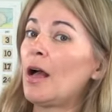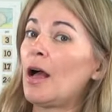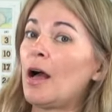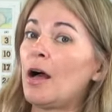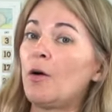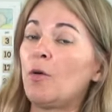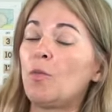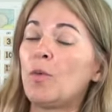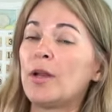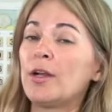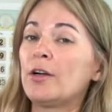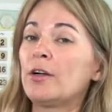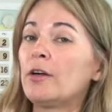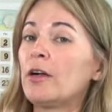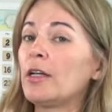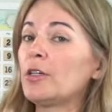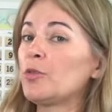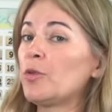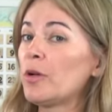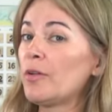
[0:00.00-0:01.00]
a winner
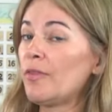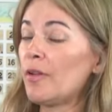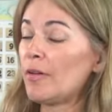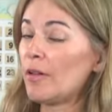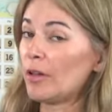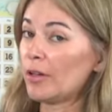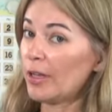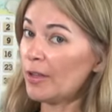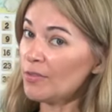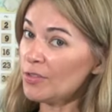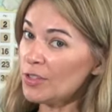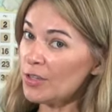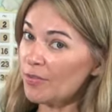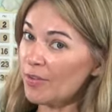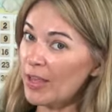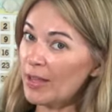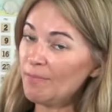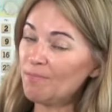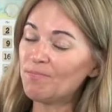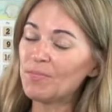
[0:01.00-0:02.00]
a $25 gift
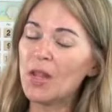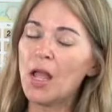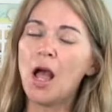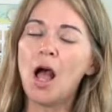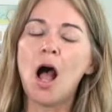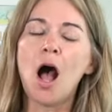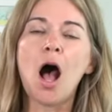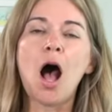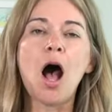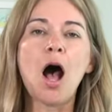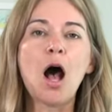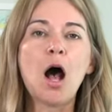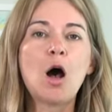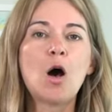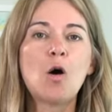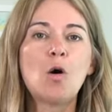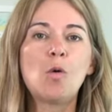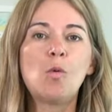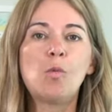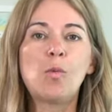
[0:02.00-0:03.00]
certificate.
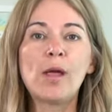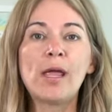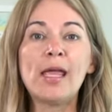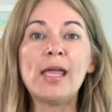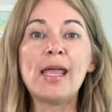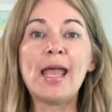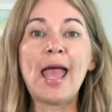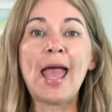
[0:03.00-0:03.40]
Uh, we